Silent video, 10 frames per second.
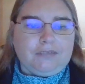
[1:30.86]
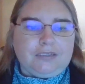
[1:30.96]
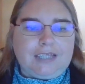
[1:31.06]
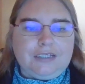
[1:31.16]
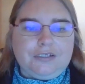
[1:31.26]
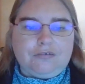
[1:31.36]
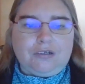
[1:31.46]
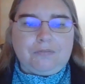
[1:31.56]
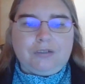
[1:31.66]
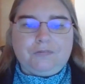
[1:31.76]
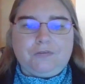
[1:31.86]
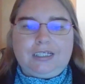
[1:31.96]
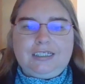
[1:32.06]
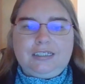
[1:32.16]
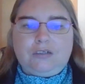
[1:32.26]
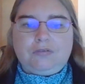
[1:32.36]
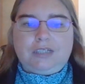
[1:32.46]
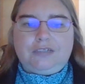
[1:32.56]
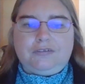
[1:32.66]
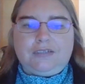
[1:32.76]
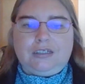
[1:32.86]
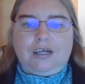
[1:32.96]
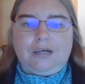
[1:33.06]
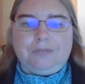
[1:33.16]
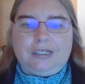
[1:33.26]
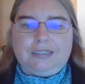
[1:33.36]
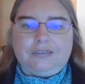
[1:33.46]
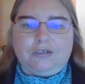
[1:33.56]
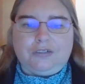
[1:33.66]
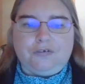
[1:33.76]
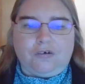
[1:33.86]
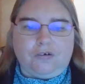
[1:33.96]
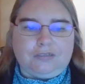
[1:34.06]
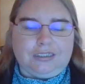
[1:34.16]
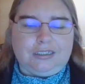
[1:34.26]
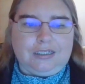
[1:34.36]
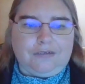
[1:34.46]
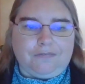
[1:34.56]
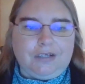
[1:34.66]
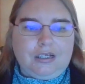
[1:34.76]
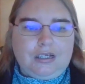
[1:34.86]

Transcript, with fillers: Thank you so much for any donation that God places on your heart to give.